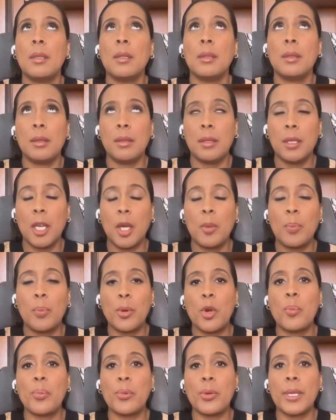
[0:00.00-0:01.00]
the
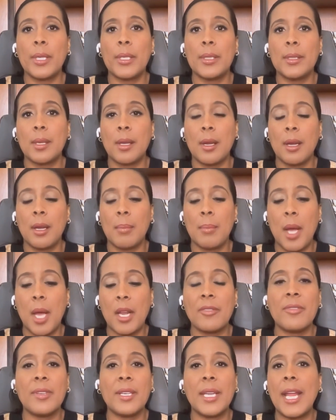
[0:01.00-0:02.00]
appropriate uh,
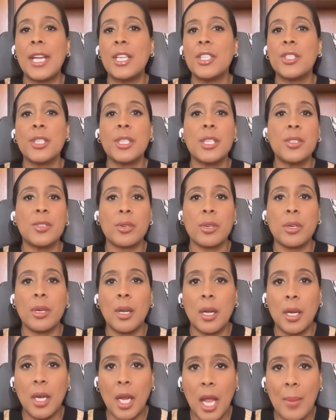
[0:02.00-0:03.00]
modifications or
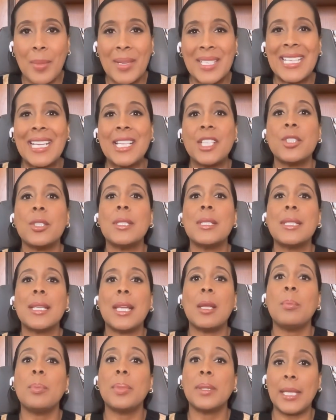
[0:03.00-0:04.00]
accommodations
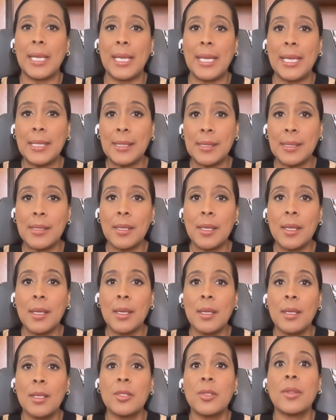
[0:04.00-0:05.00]
in place
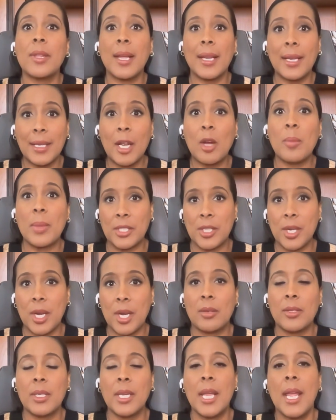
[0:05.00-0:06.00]
so that I can help my
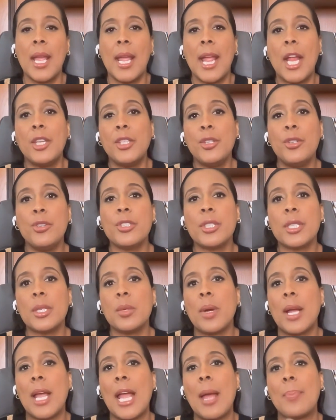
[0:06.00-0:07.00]
child? And usually,
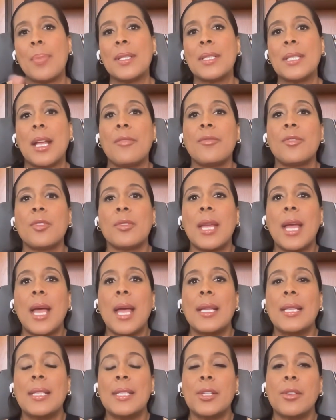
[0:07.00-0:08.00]
what happens after
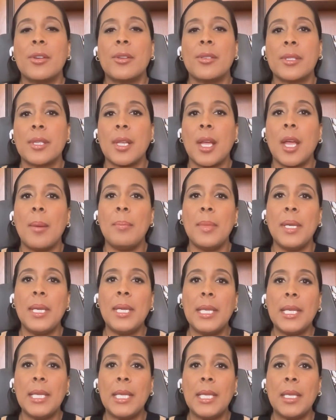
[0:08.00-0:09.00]
that is there's a
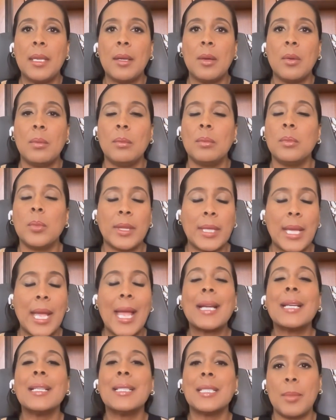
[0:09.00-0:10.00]
meeting with the
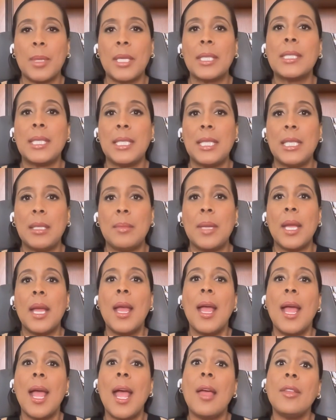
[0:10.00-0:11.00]
academic team,
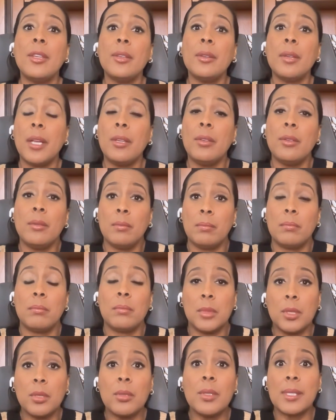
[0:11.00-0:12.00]
and you and you
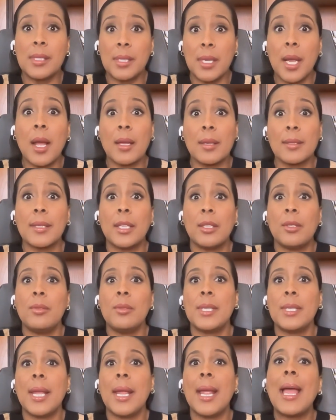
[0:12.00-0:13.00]
you discuss like you
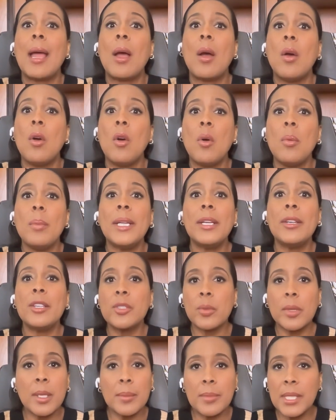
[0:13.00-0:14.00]
say at home. Here's
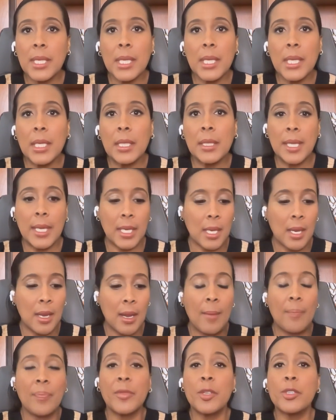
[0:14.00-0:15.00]
what I'm seeing. Like
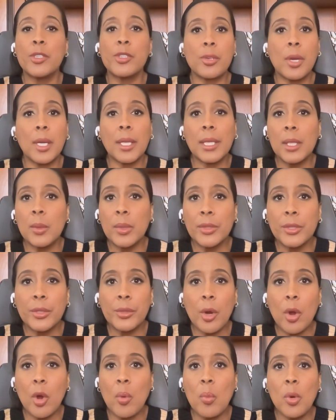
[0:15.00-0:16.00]
they're struggling with their
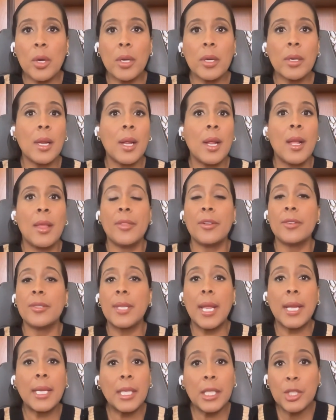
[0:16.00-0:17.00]
homework. They're
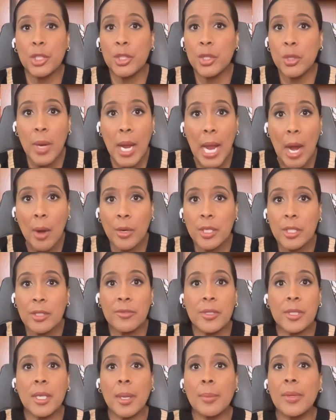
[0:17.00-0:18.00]
taking two hours
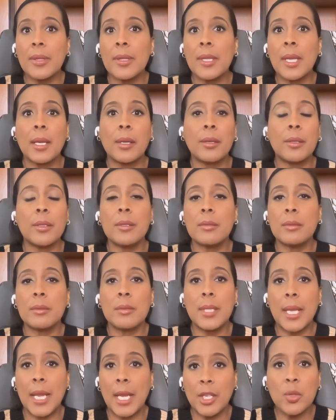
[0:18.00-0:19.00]
for something that could
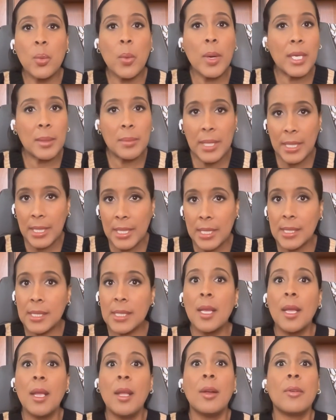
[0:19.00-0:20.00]
take 20 minutes,
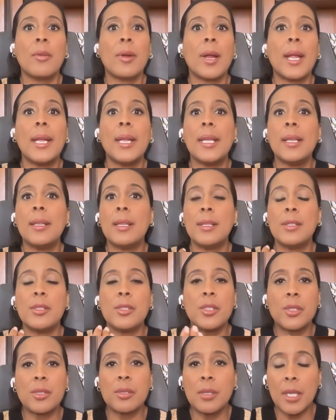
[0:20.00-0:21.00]
right?
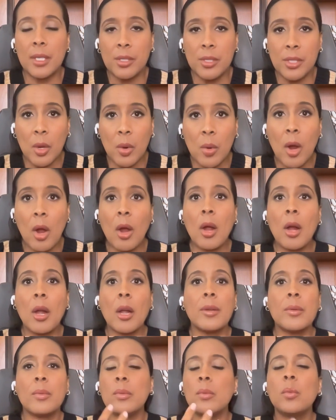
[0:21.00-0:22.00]
It's it's so
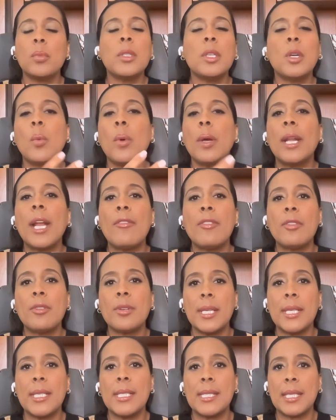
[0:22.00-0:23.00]
hard. You know, whatever
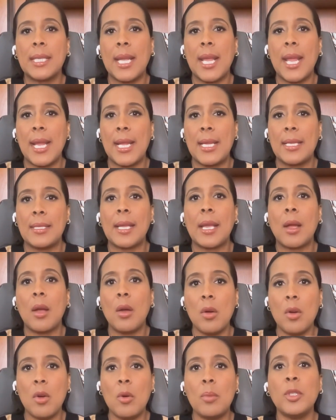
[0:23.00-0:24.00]
is the case at
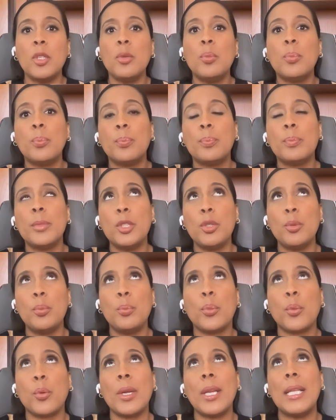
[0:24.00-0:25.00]
home, you you
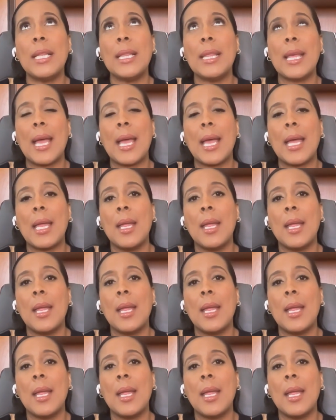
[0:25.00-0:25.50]
bring that